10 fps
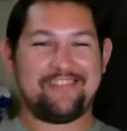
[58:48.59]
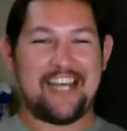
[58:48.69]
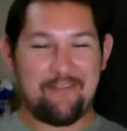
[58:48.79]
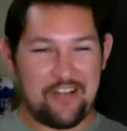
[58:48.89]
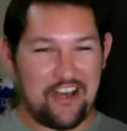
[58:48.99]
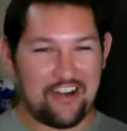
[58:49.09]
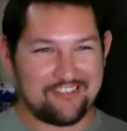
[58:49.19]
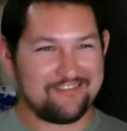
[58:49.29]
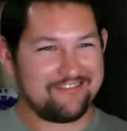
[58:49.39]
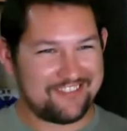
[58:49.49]
I have a
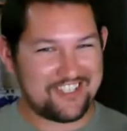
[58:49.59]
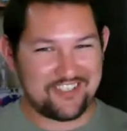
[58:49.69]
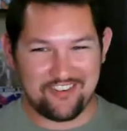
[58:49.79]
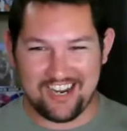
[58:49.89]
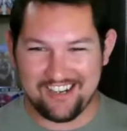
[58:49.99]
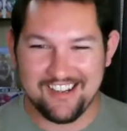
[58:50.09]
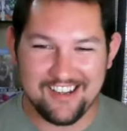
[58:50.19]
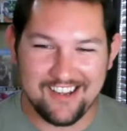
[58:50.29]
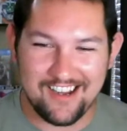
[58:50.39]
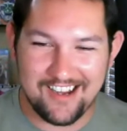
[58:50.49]
daughter. She's great.
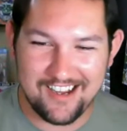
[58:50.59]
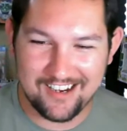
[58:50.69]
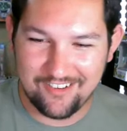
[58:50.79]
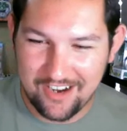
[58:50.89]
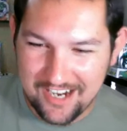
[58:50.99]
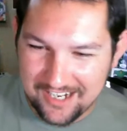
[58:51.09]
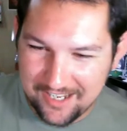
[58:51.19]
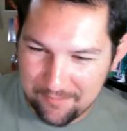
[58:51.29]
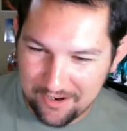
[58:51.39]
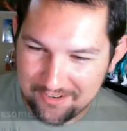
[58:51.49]
Uh, great
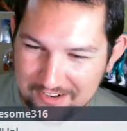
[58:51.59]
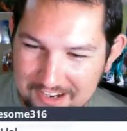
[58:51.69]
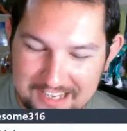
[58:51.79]
idea, Berk.